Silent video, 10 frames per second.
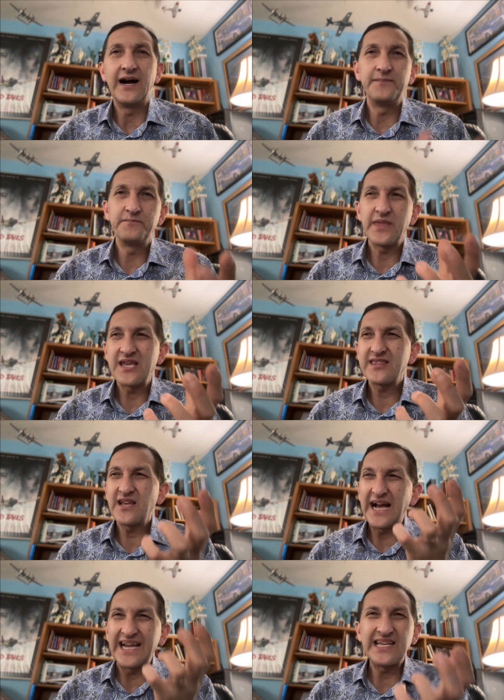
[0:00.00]
Um,
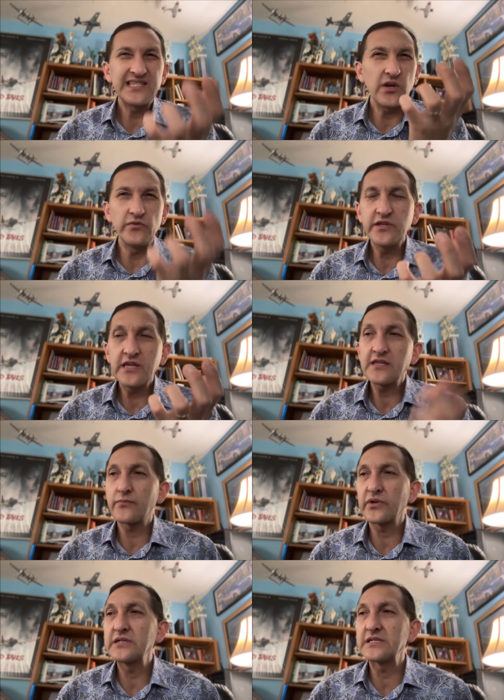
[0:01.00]
the, I guess the only
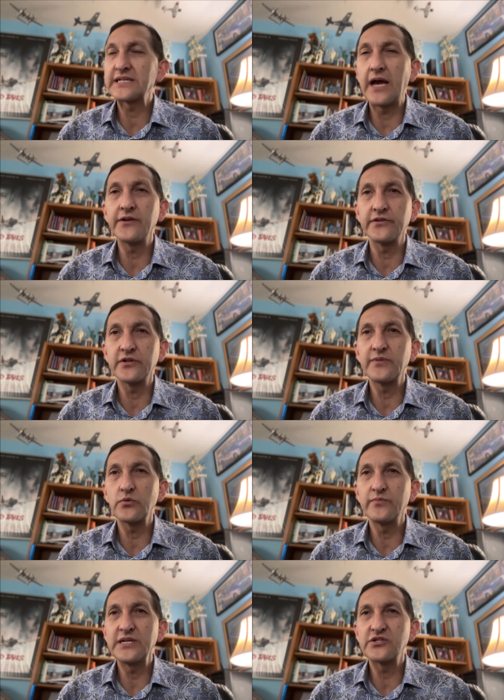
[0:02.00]
thing that brings it down a little
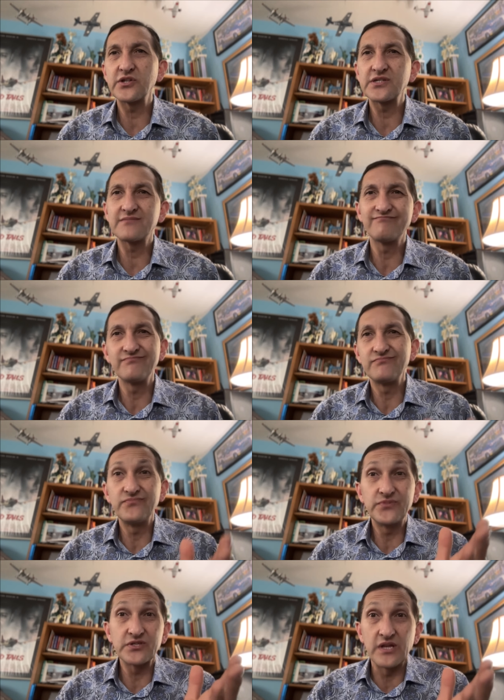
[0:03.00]
bit would be just,
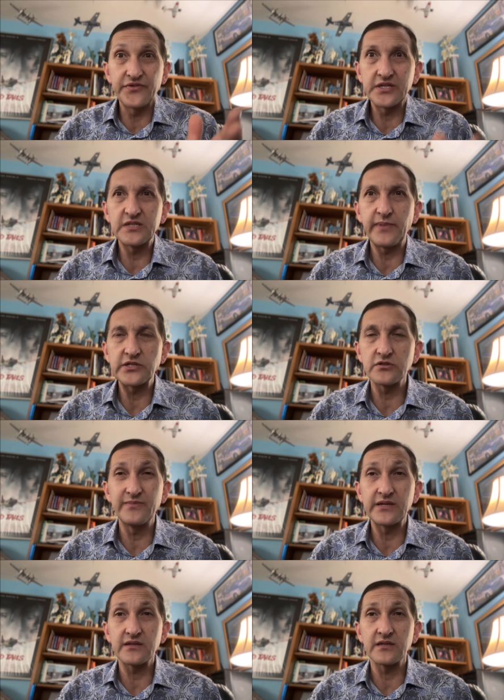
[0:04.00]
there's nothing
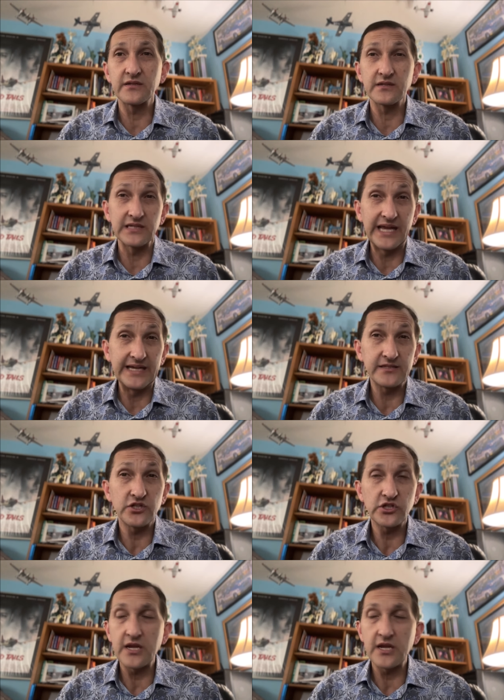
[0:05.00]
special about the, the last